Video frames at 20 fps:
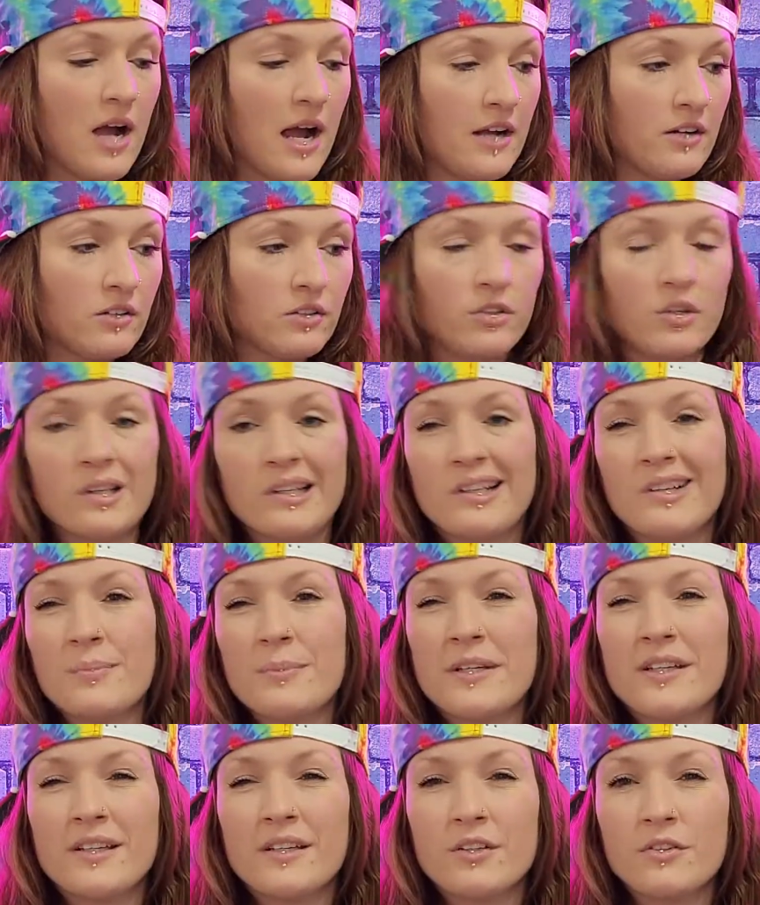I don't know how
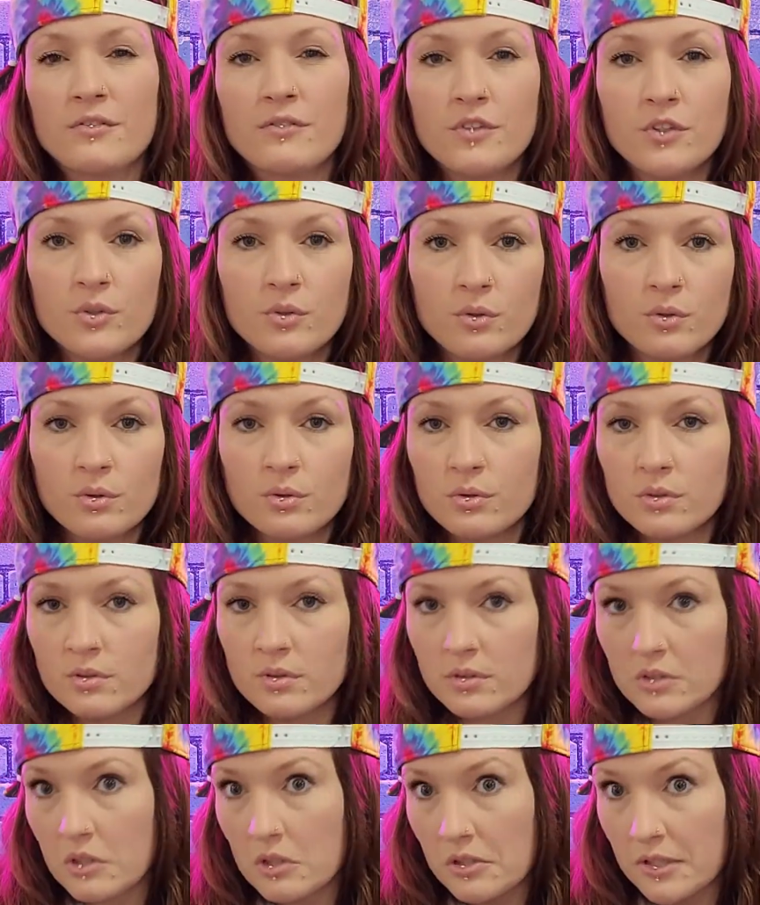many of
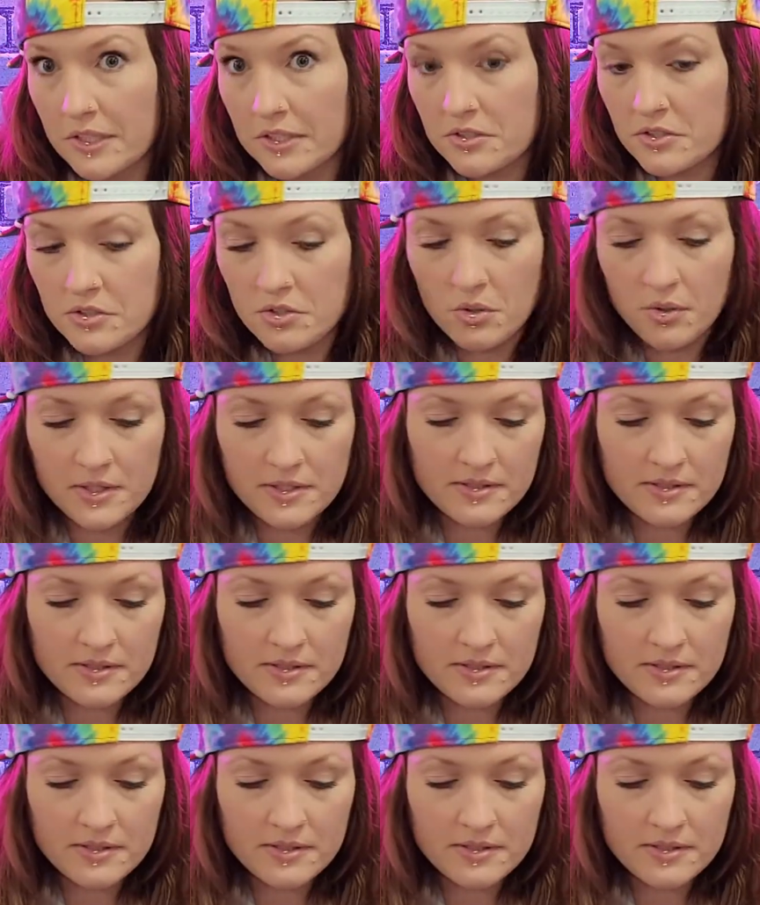you collect toys